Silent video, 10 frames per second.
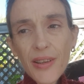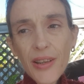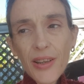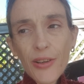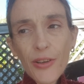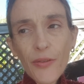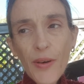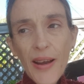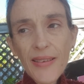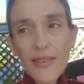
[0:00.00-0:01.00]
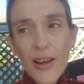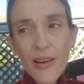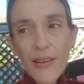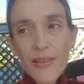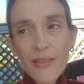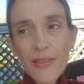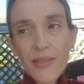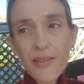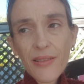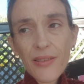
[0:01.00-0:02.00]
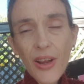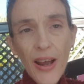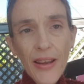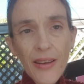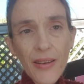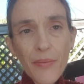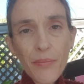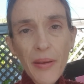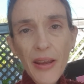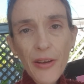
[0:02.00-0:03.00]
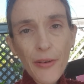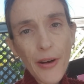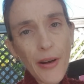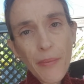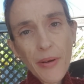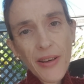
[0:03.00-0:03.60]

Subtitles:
in a lot of ways like being a grown-up.